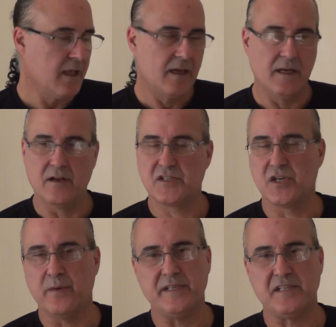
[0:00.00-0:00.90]
You know, it's
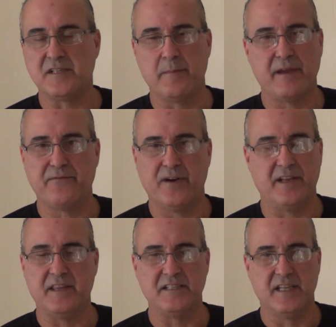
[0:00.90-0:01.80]
so easy to make fun
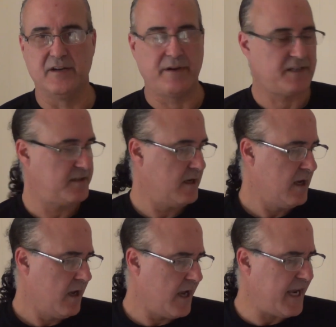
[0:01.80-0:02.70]
of these lyrics.
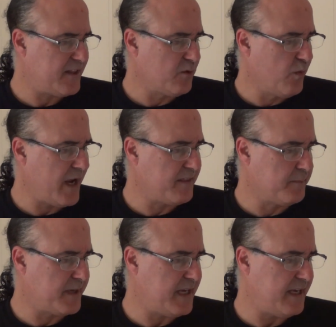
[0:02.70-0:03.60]
I hate the way the
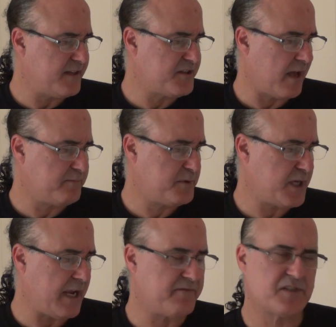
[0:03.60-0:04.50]
bikini top
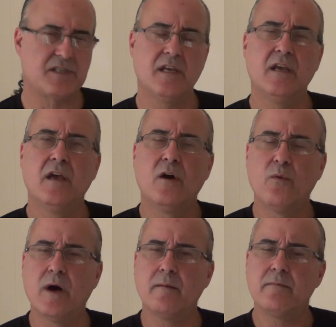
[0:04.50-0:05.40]
chafes.
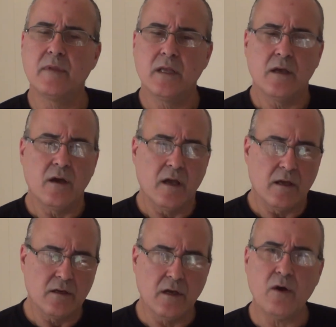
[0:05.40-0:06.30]
Well,
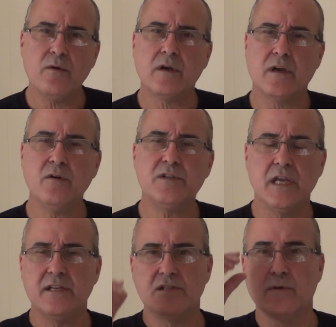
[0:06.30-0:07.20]
go
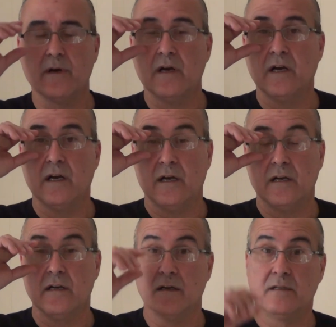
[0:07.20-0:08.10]
into a
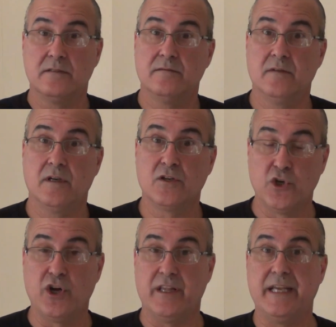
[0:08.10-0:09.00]

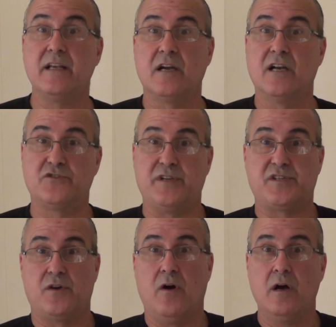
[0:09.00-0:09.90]
girl in a country
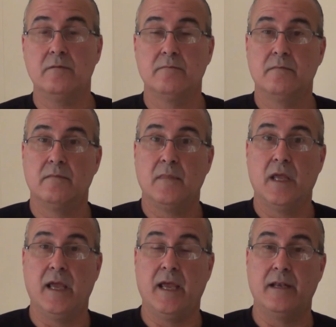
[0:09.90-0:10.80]
song,
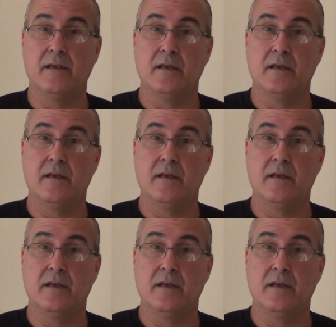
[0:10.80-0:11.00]
and